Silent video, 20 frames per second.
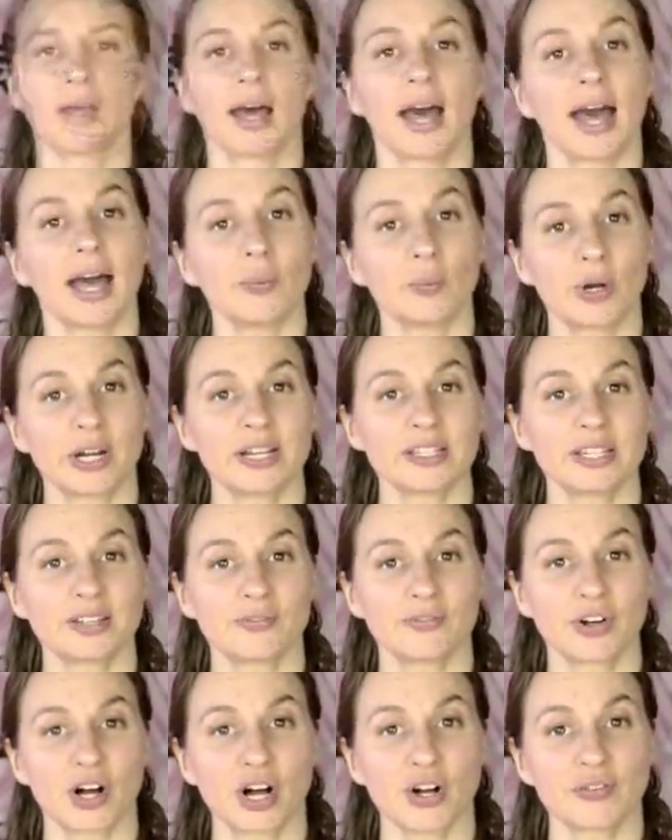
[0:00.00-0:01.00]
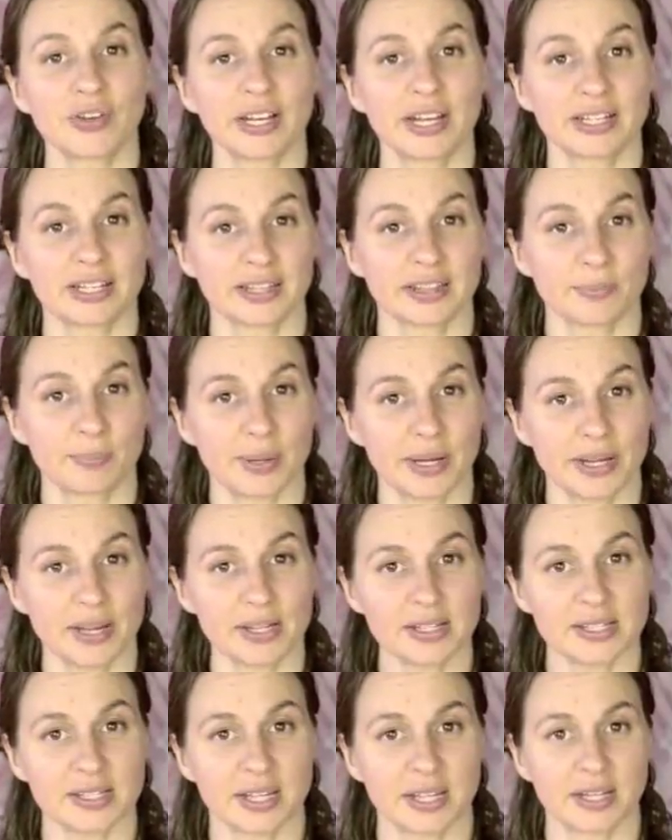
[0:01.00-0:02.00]
And when it's involving another
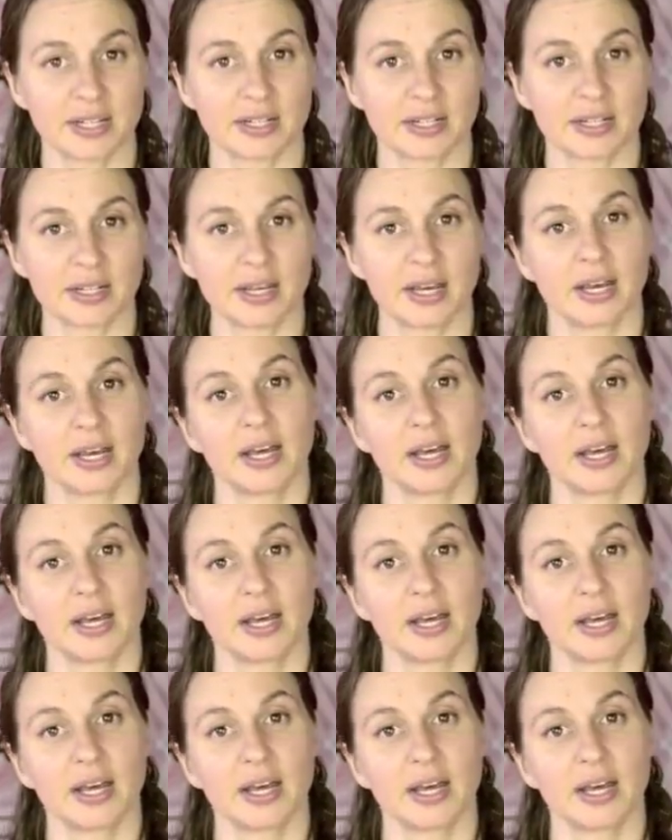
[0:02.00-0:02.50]
person,